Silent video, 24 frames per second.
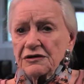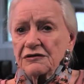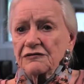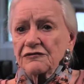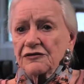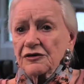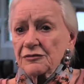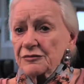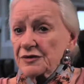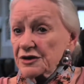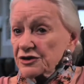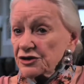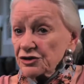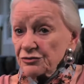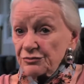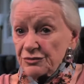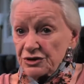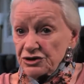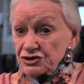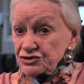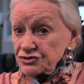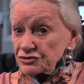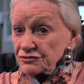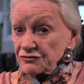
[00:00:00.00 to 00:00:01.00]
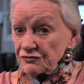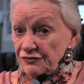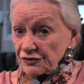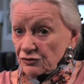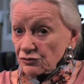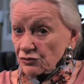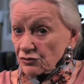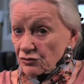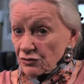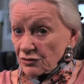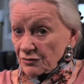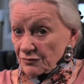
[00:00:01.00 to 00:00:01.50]
from the commission
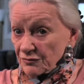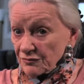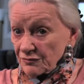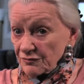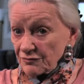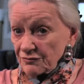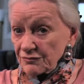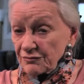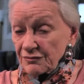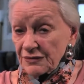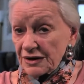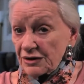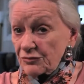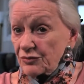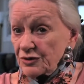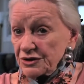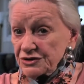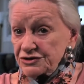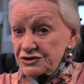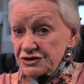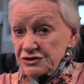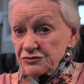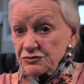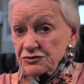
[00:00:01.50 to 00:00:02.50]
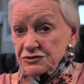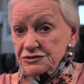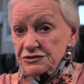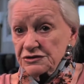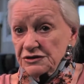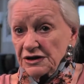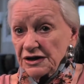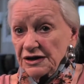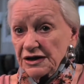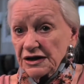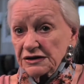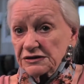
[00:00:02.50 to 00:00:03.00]
form by which he was
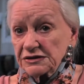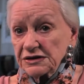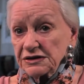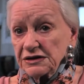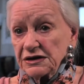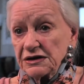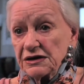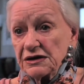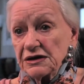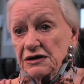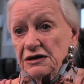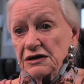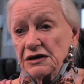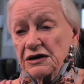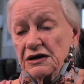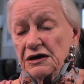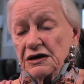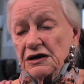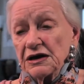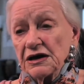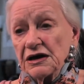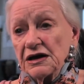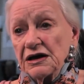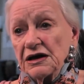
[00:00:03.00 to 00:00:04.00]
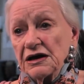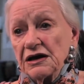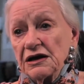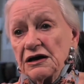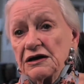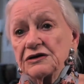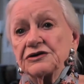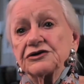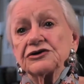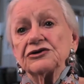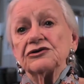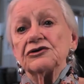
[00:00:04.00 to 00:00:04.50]
elected
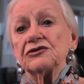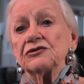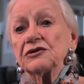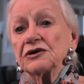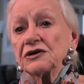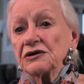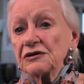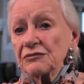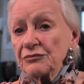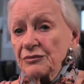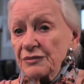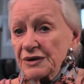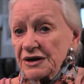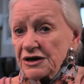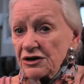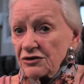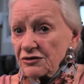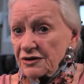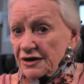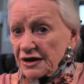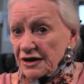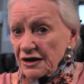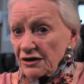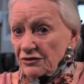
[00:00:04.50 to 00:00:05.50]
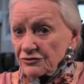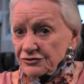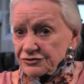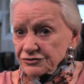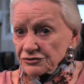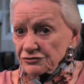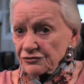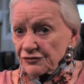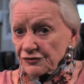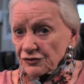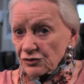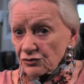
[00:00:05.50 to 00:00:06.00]
to a
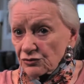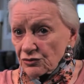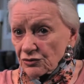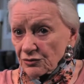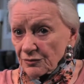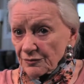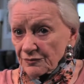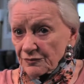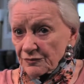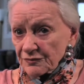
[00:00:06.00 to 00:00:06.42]
mayor-council form.